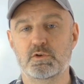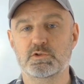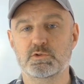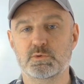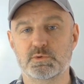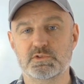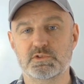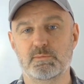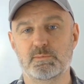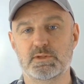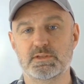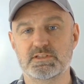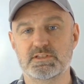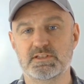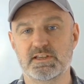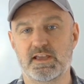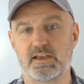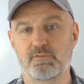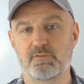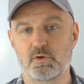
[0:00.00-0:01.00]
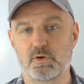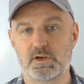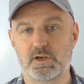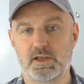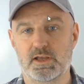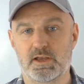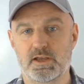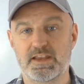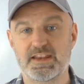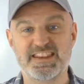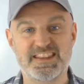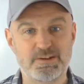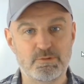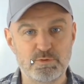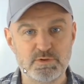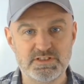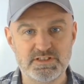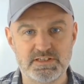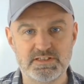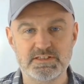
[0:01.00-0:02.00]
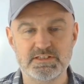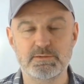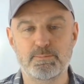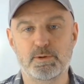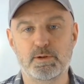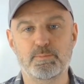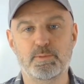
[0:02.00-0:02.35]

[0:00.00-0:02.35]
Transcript: And that's that source